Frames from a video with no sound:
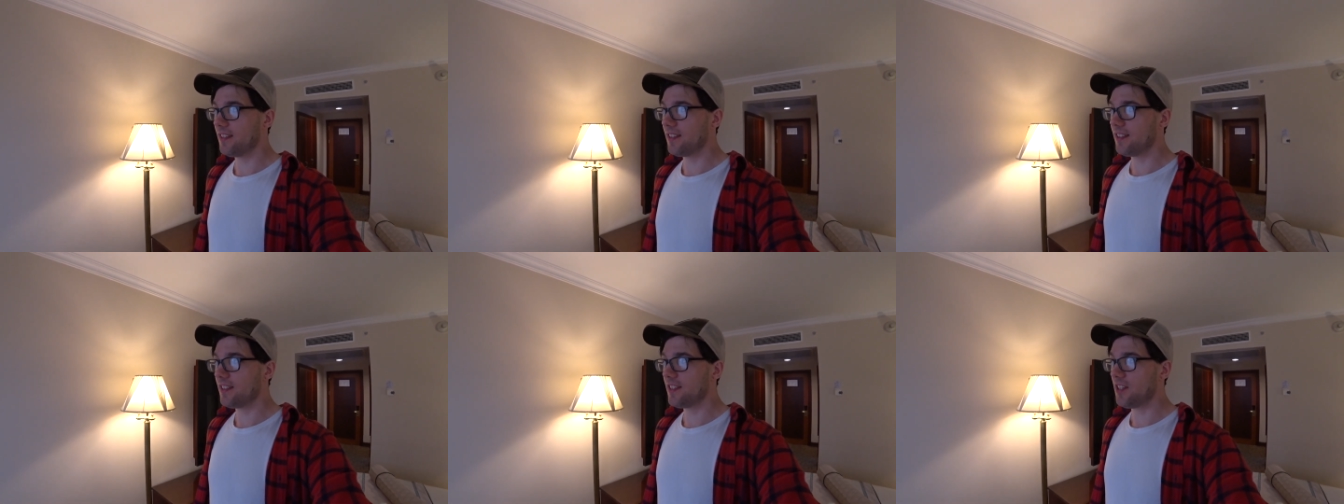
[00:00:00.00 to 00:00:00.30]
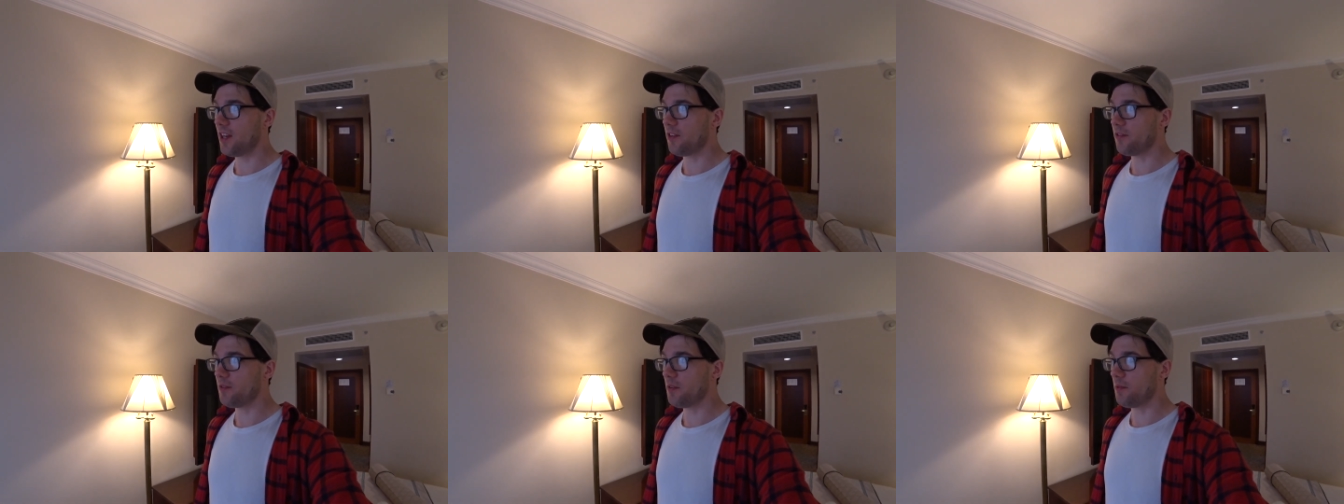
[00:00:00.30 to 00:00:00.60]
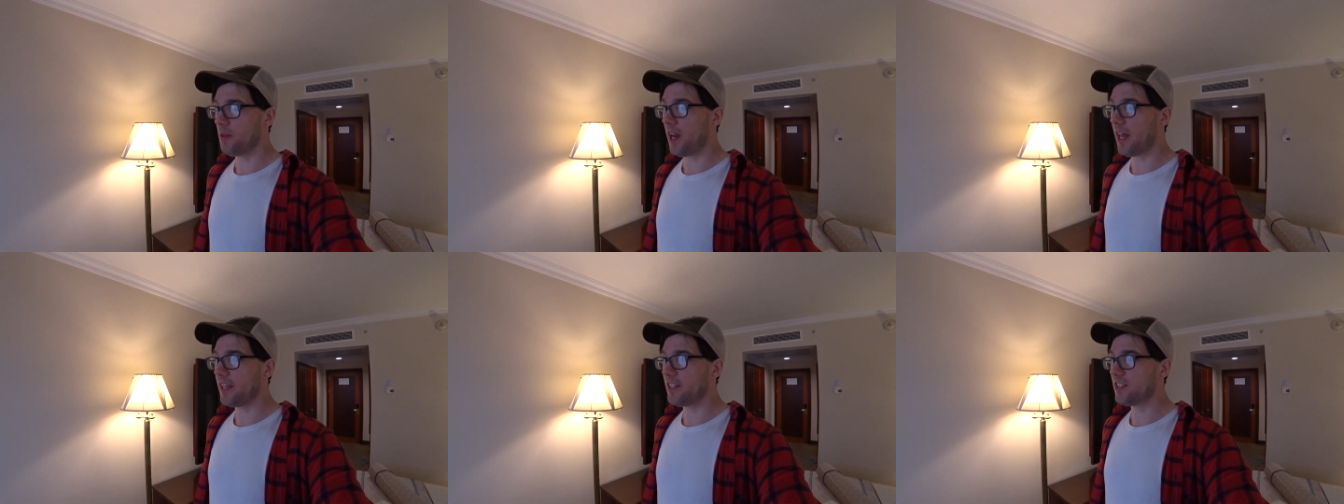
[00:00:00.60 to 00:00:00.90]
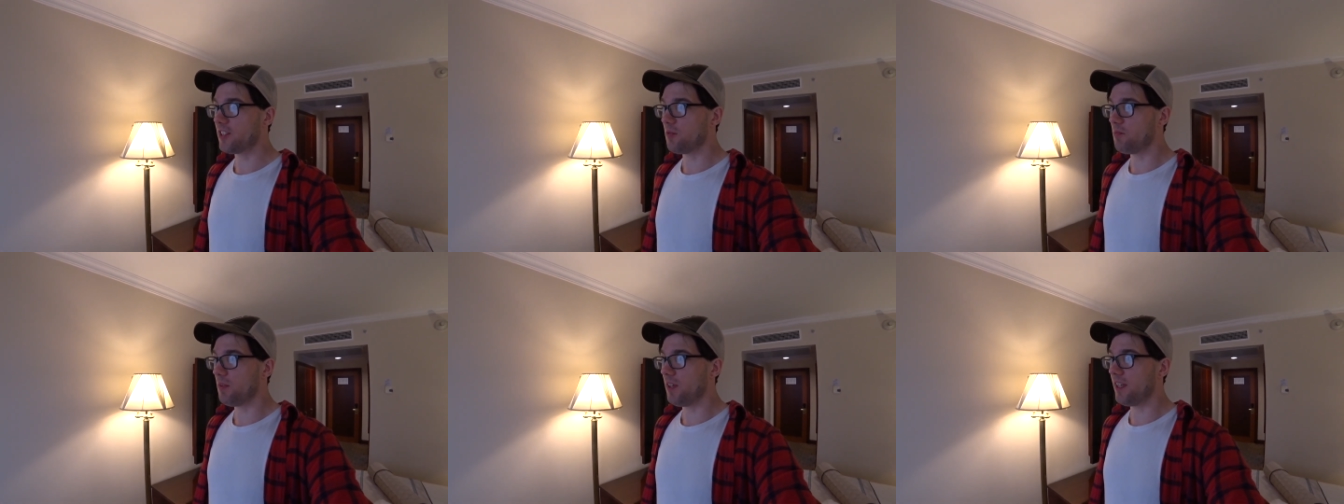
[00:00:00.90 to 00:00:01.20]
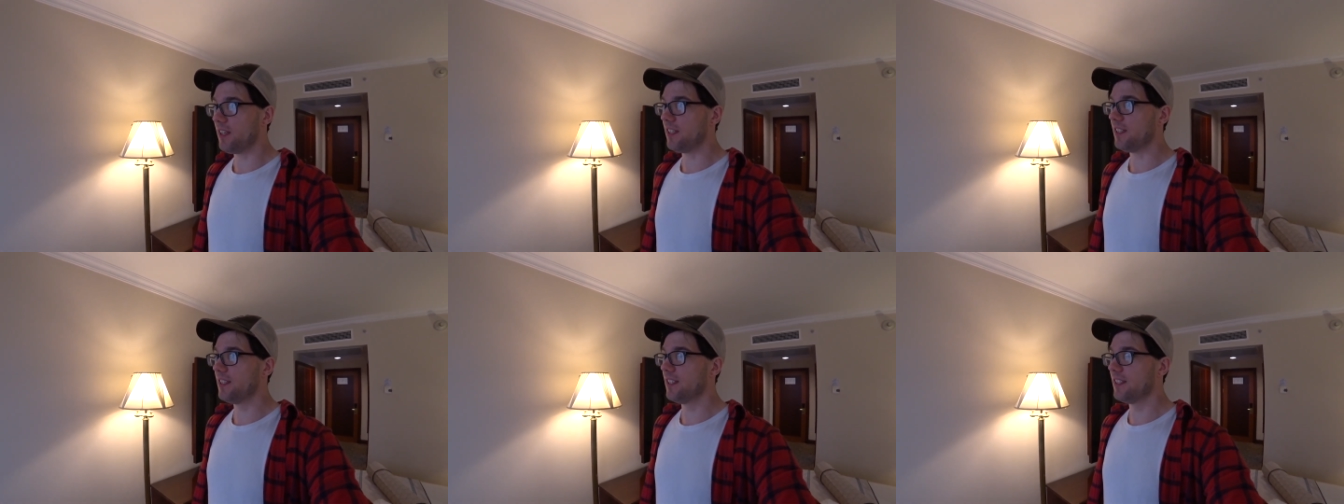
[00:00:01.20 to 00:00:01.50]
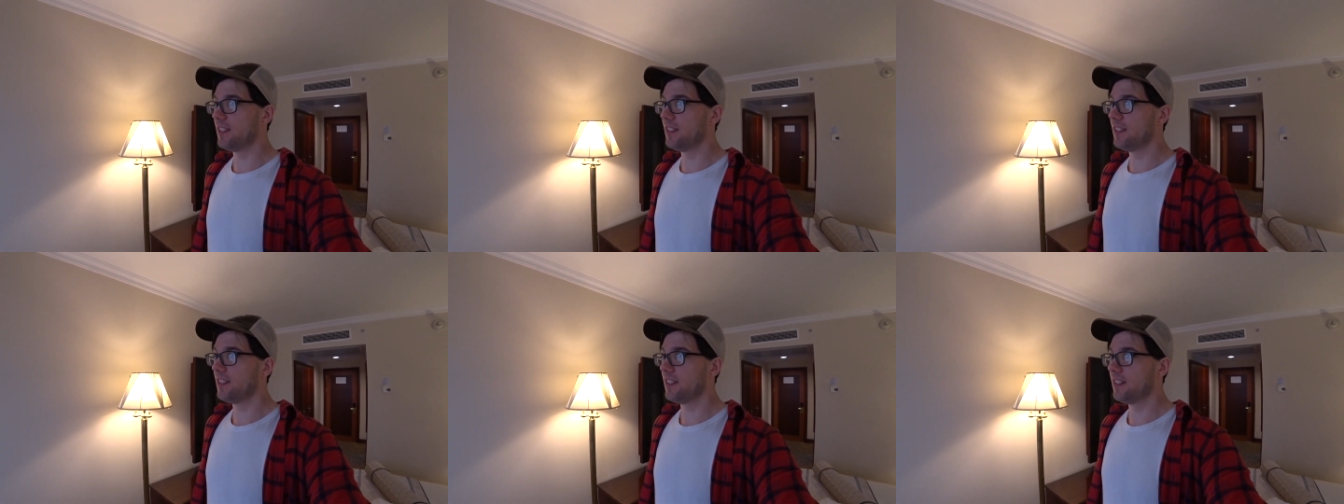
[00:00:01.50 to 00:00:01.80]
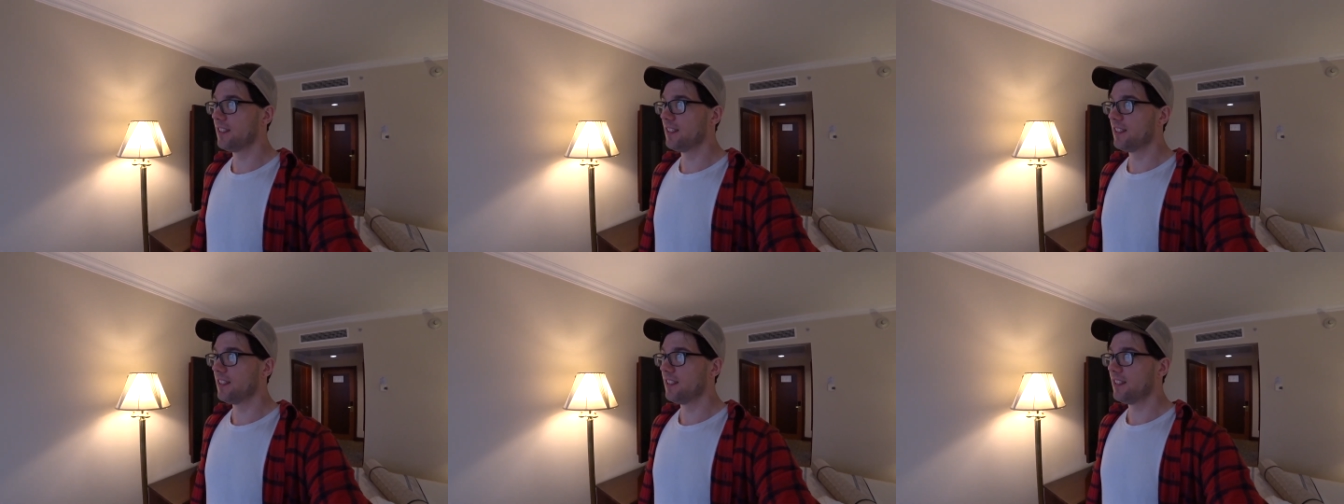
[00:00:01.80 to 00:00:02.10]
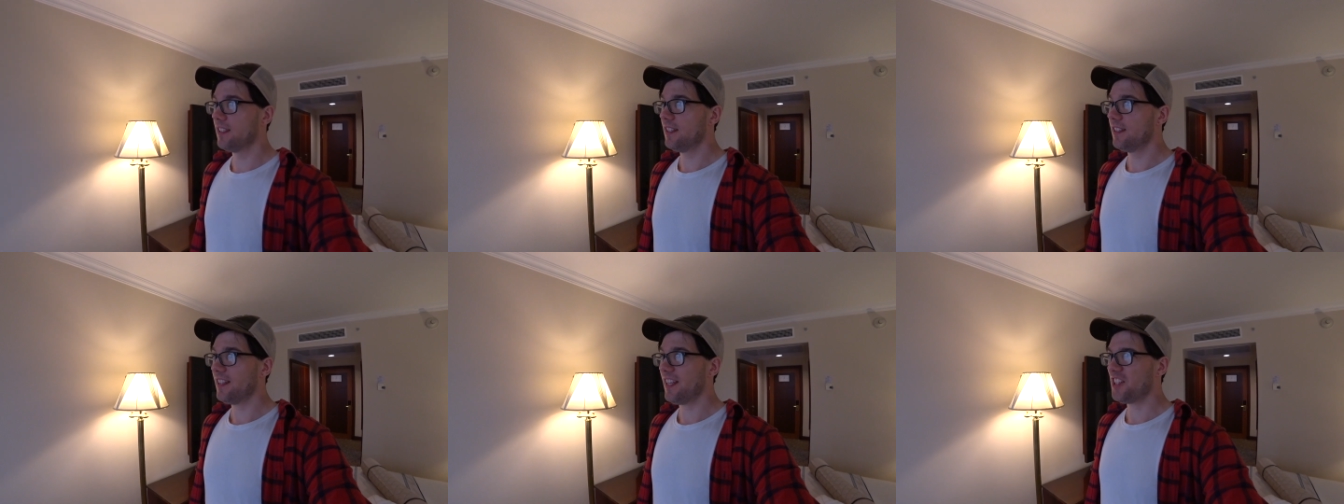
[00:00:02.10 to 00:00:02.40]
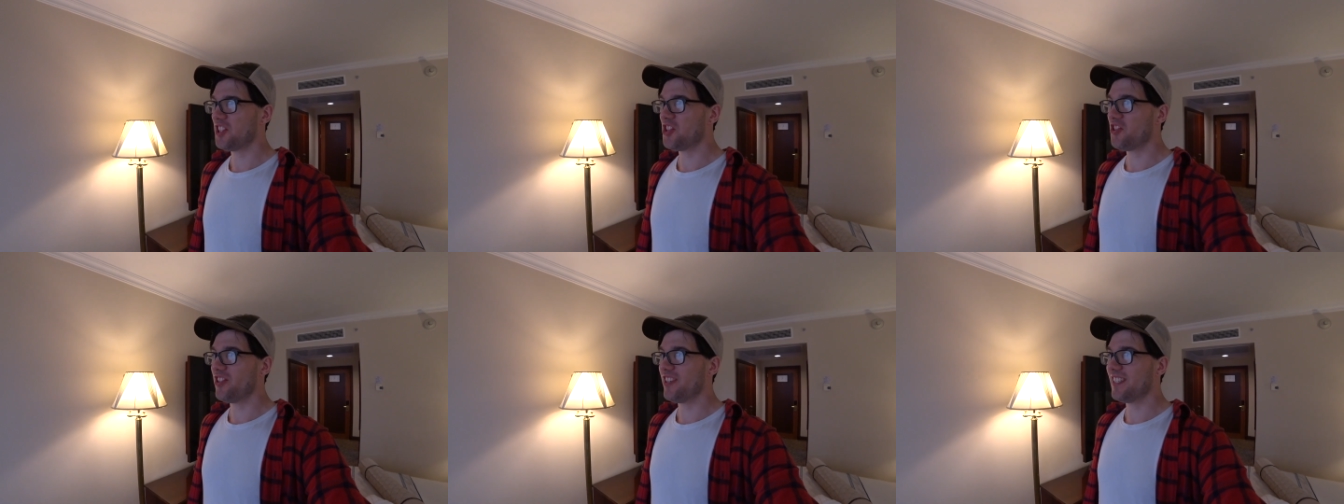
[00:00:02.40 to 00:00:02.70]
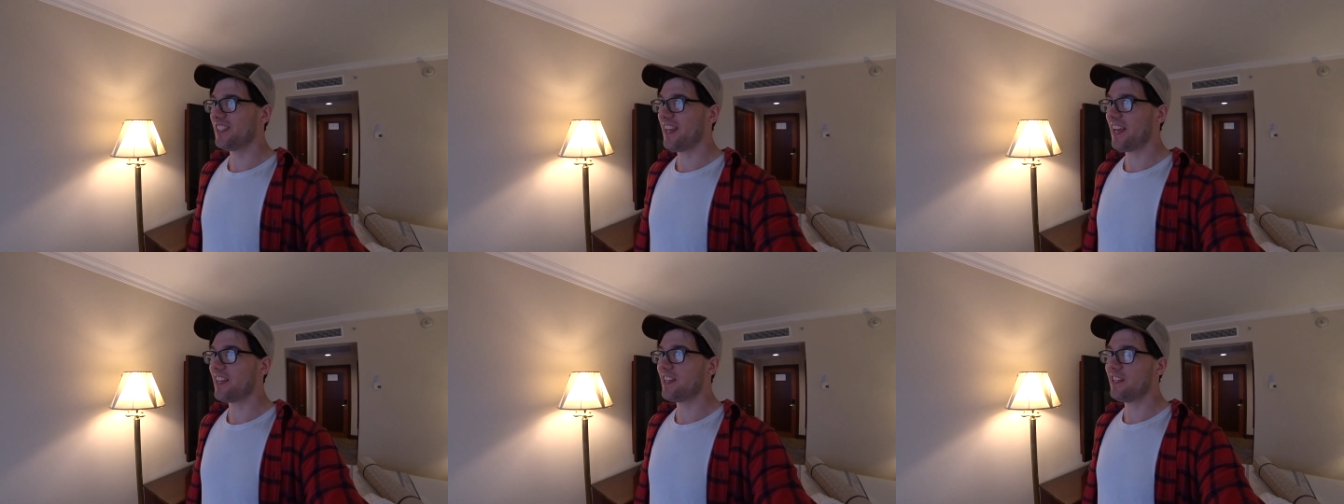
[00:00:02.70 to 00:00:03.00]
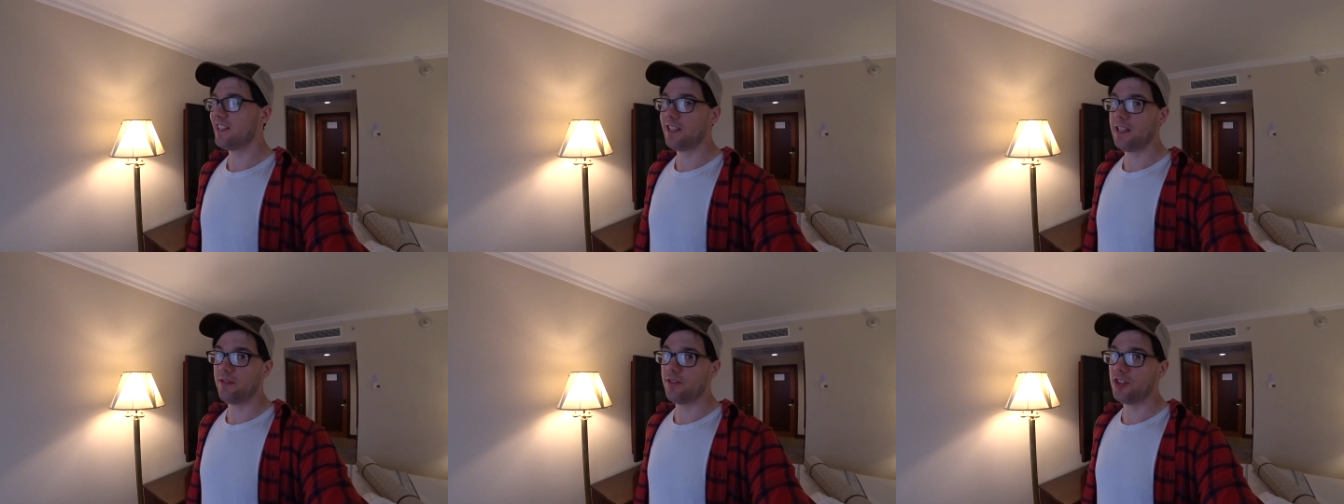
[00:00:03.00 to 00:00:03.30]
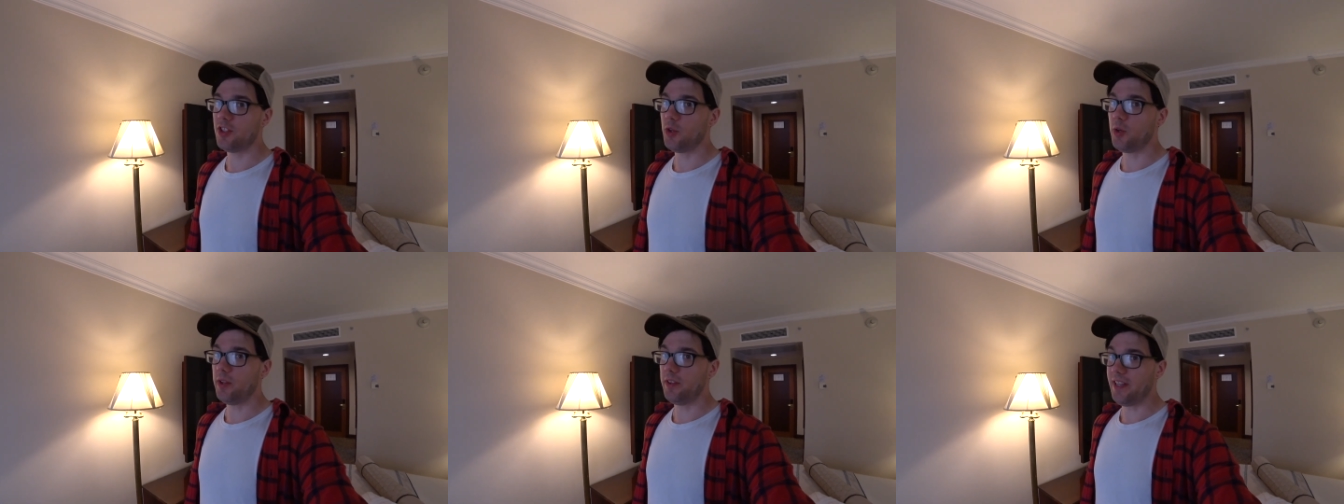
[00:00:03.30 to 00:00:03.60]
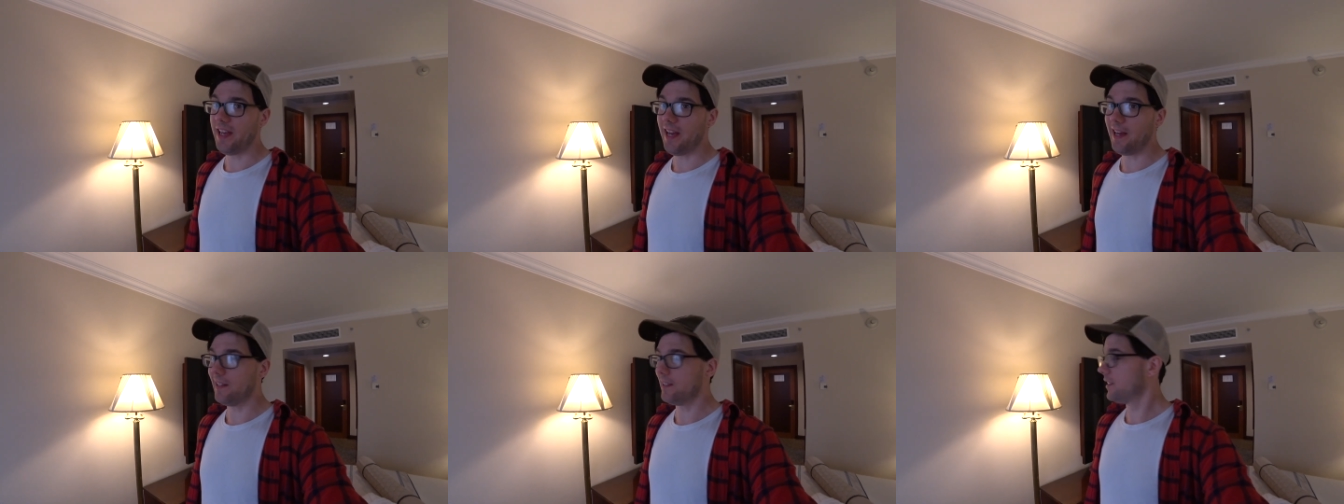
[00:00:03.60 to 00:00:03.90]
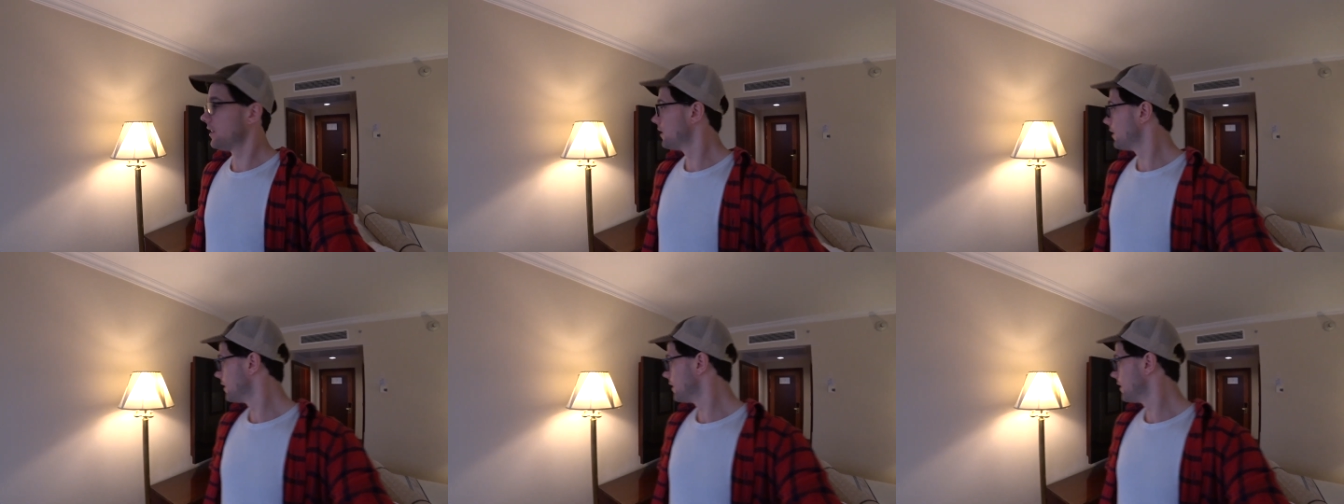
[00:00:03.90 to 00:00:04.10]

It's not for the likes of me. That's your executives doing that.